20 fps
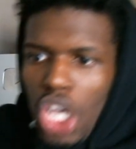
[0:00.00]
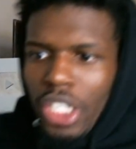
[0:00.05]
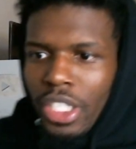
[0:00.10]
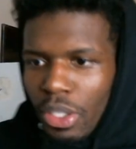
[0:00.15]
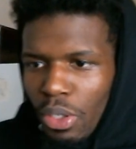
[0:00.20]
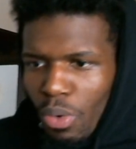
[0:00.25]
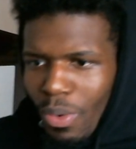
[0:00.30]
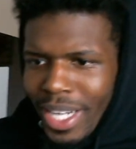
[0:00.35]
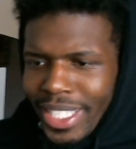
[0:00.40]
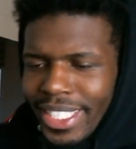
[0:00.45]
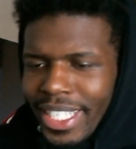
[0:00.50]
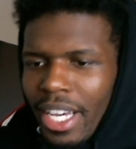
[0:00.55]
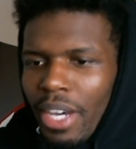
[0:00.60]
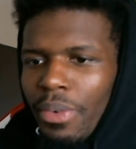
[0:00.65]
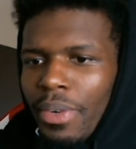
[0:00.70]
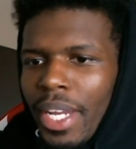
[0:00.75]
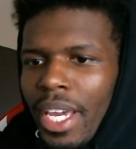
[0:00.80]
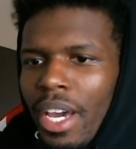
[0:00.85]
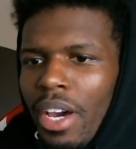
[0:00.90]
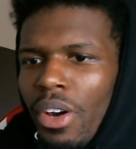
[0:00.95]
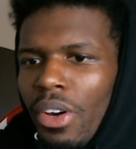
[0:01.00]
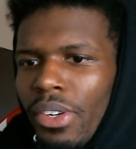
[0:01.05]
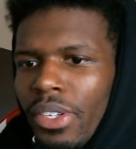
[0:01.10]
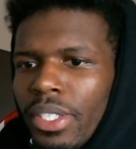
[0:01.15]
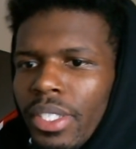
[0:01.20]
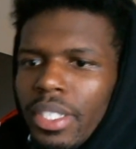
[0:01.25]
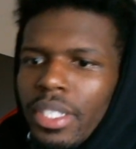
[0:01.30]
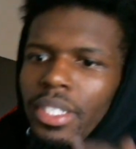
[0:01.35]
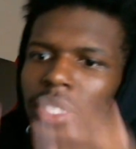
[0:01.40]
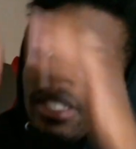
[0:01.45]
Watch out now.
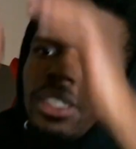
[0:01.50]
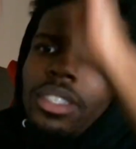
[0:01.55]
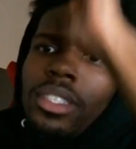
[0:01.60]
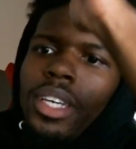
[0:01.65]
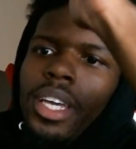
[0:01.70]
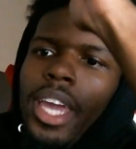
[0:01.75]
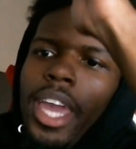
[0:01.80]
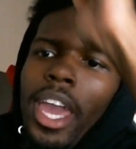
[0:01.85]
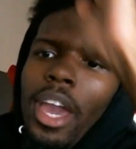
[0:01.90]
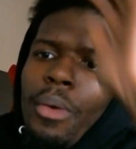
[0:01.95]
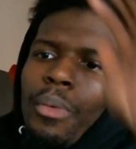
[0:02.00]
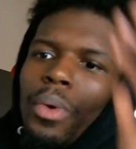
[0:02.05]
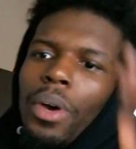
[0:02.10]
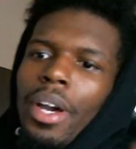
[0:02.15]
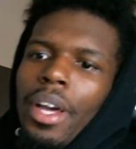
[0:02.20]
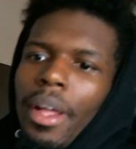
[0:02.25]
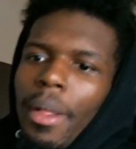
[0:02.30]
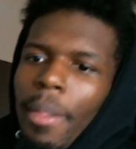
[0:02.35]
And one.